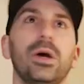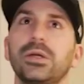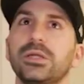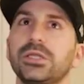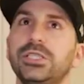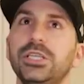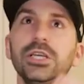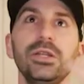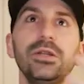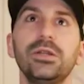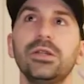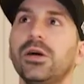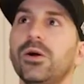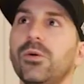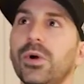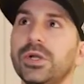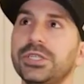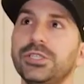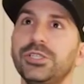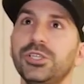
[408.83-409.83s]
didn't know
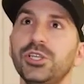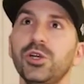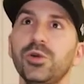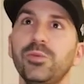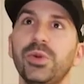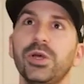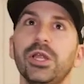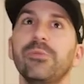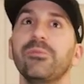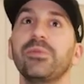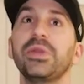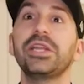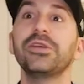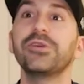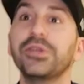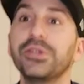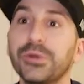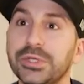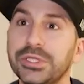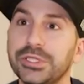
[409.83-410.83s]
what to do, but immediately
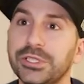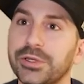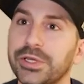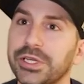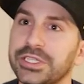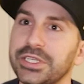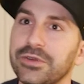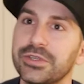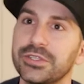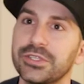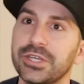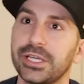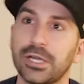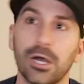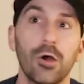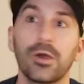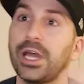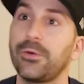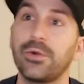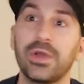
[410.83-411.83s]
knew what to do, because he was like,
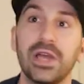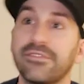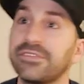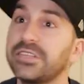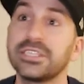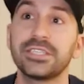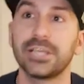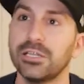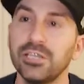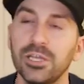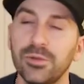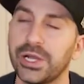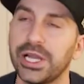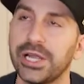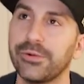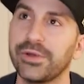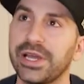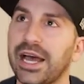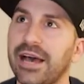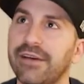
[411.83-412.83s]
okay, we have to celebrate.
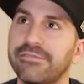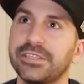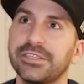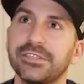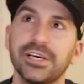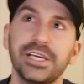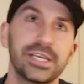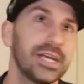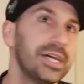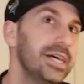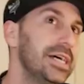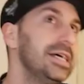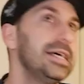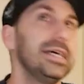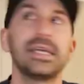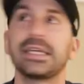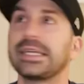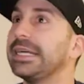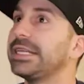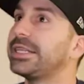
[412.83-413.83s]
We have to like
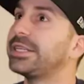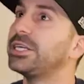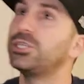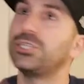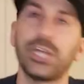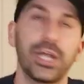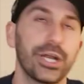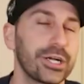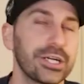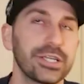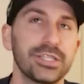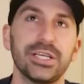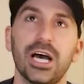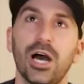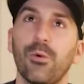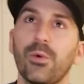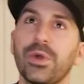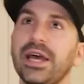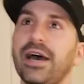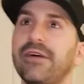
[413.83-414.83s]
get the chairs out.
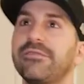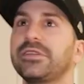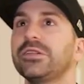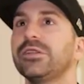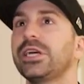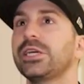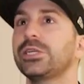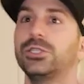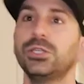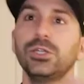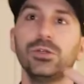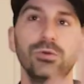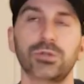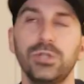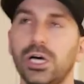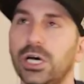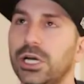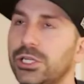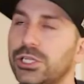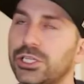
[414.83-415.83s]
We have to like do
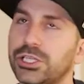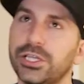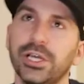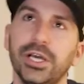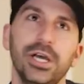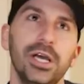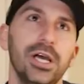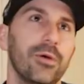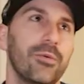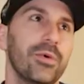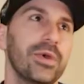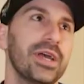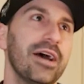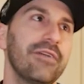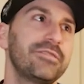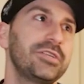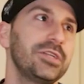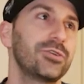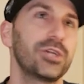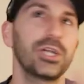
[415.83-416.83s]
lunch. We have
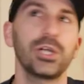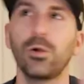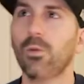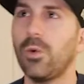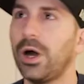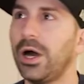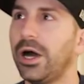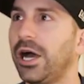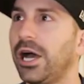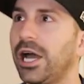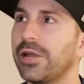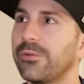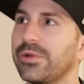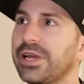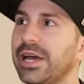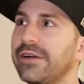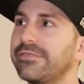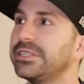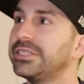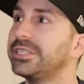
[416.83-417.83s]
to drink wine. We
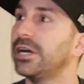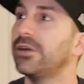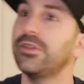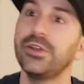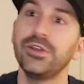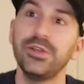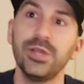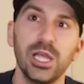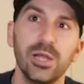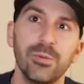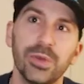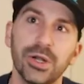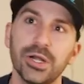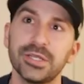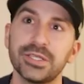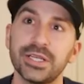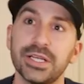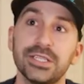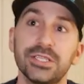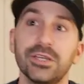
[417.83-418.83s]
have to tell the neighbors.
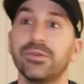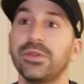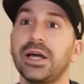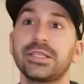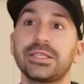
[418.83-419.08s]
And so that's